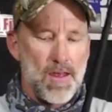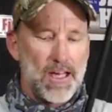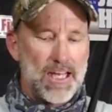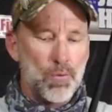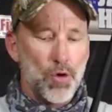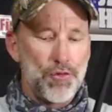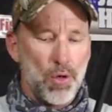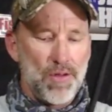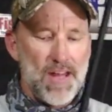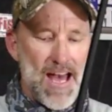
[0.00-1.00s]
Again, we're
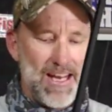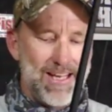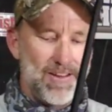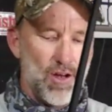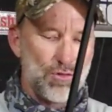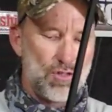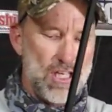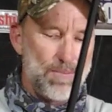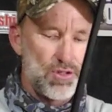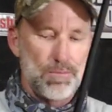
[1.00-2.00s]
throwing that in those
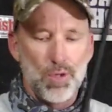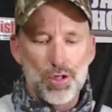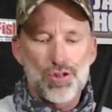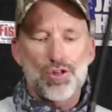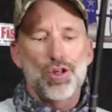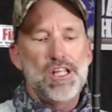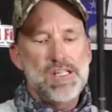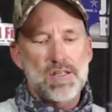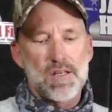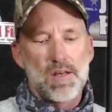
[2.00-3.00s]
deep submerged
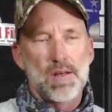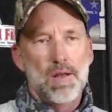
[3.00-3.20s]
trees.